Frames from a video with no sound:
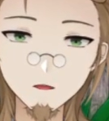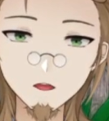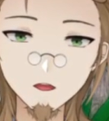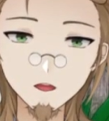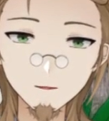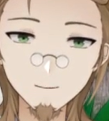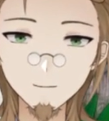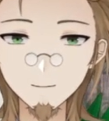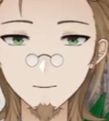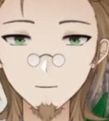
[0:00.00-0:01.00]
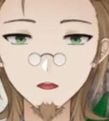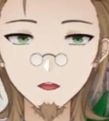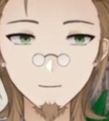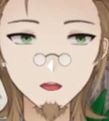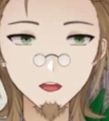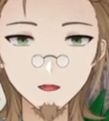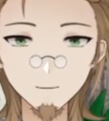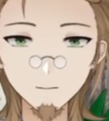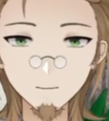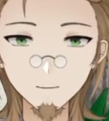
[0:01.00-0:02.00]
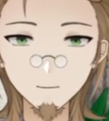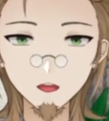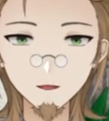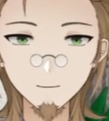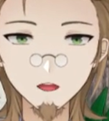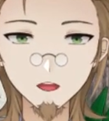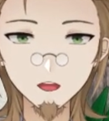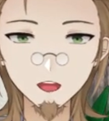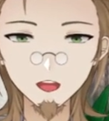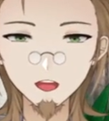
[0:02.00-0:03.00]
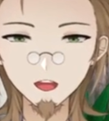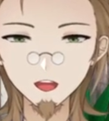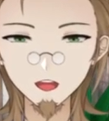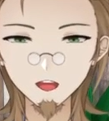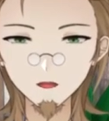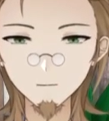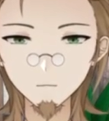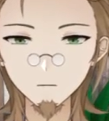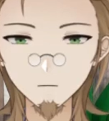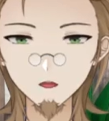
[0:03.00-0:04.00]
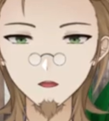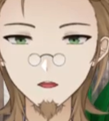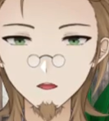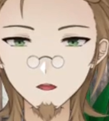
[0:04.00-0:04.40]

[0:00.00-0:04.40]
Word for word: Um, Bayek's family actually isn't that one?